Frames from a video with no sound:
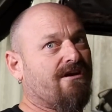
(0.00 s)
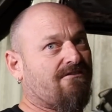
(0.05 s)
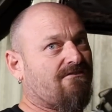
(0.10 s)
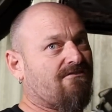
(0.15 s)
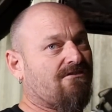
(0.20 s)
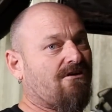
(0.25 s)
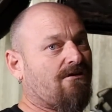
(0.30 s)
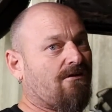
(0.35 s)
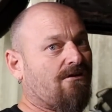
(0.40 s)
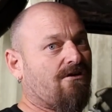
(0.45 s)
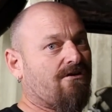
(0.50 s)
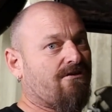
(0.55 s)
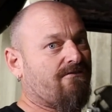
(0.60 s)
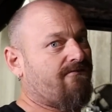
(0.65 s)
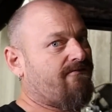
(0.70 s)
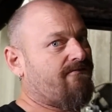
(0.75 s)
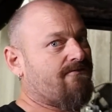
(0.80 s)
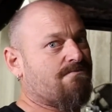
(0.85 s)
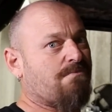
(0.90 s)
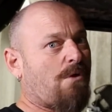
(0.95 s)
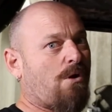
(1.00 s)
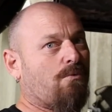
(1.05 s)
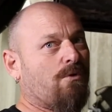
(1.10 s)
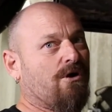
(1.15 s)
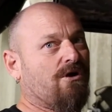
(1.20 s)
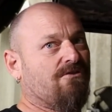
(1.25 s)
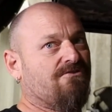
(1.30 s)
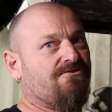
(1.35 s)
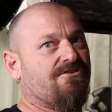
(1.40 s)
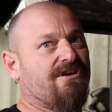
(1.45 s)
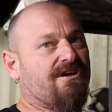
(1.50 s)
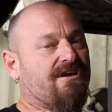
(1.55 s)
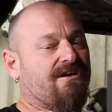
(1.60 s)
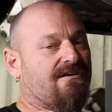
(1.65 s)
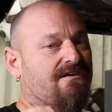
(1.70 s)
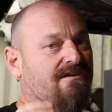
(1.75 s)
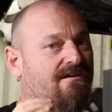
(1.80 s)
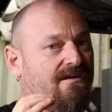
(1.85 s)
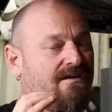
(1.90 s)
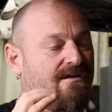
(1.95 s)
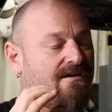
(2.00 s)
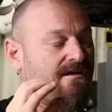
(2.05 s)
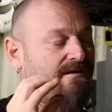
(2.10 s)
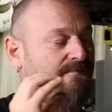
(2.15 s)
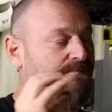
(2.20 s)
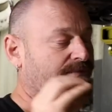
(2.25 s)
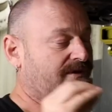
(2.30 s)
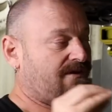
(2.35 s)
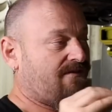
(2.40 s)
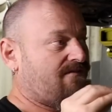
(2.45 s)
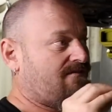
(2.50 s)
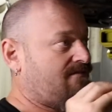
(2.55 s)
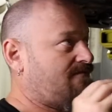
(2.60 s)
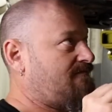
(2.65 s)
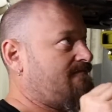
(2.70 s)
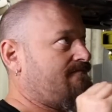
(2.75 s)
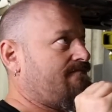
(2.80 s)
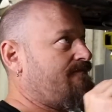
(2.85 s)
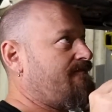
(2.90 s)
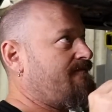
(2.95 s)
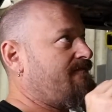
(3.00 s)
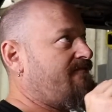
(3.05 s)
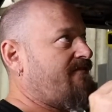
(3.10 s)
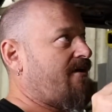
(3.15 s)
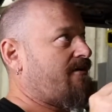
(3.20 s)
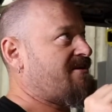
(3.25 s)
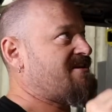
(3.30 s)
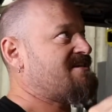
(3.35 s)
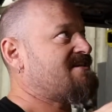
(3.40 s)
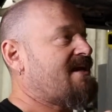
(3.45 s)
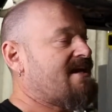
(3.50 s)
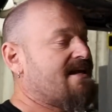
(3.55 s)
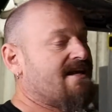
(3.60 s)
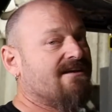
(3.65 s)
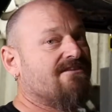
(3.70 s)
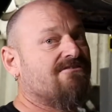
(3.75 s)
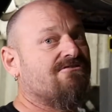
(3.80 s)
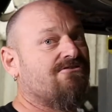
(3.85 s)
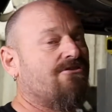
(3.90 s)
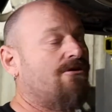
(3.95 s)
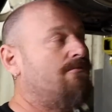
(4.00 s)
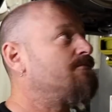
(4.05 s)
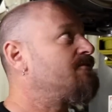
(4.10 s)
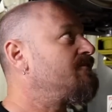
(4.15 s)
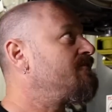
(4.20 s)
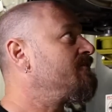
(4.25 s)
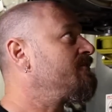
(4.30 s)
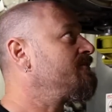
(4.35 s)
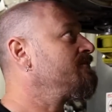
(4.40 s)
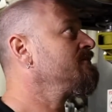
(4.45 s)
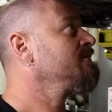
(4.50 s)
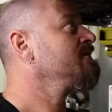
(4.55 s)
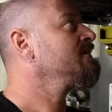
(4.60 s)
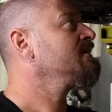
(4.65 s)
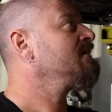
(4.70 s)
It's got a lot of spot welds in it. Um, it's very tedious job to do.